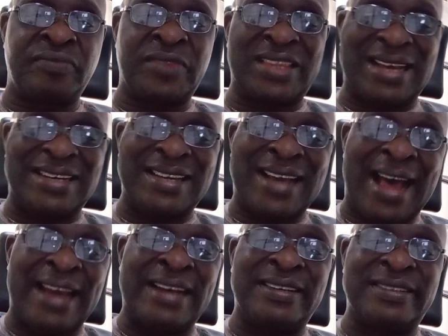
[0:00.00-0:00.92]
That the
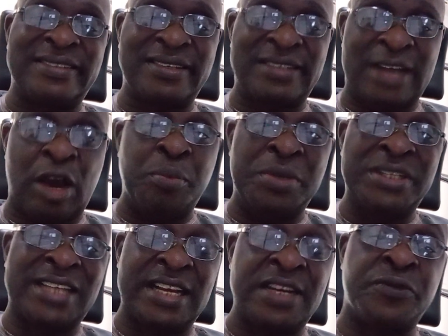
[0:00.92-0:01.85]
and now
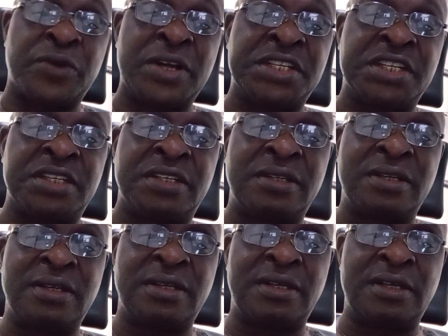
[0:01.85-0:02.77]
means a different thing
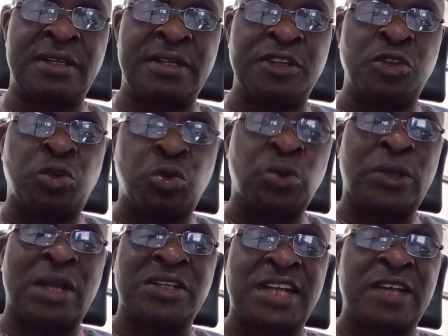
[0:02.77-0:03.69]
in
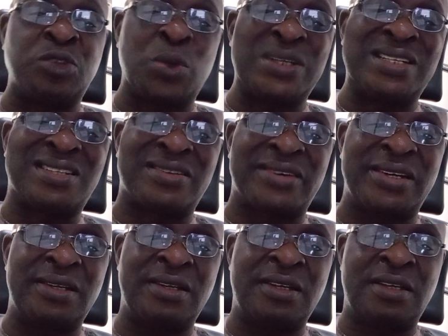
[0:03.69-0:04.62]
2023
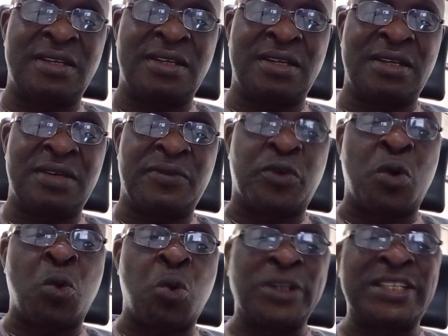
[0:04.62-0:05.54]

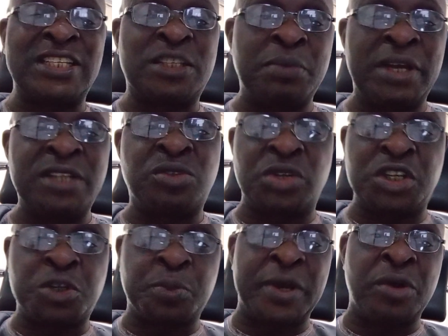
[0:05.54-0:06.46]
from what it meant to
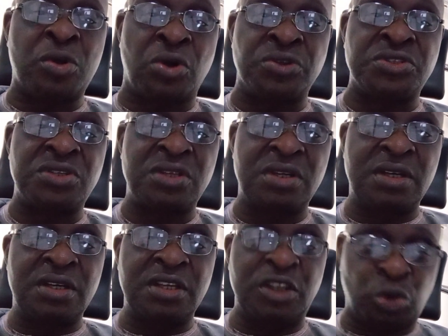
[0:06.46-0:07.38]
the Supreme Court
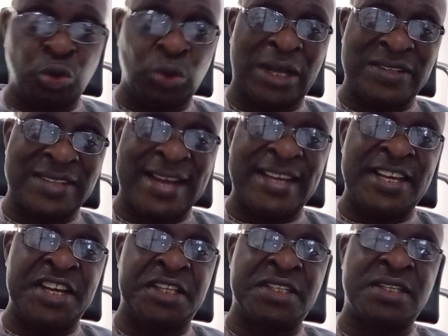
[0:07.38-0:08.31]
in
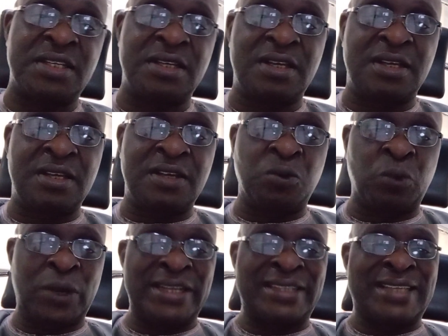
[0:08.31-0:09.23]
2008
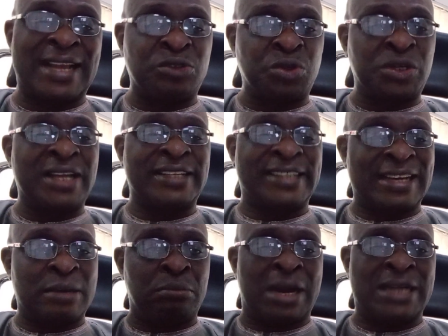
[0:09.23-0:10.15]
when it
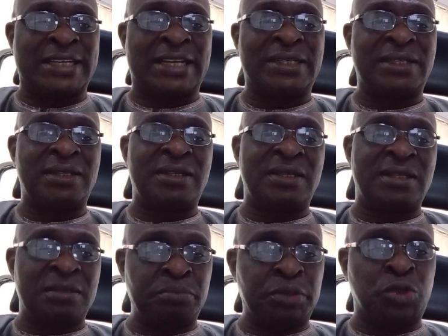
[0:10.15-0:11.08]
adjudicated a matter
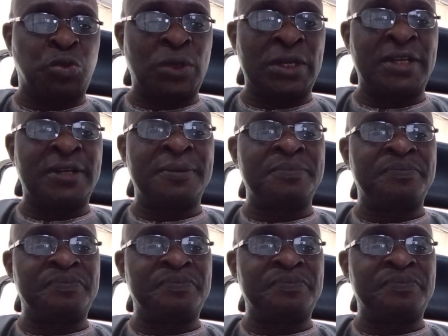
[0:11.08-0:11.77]
between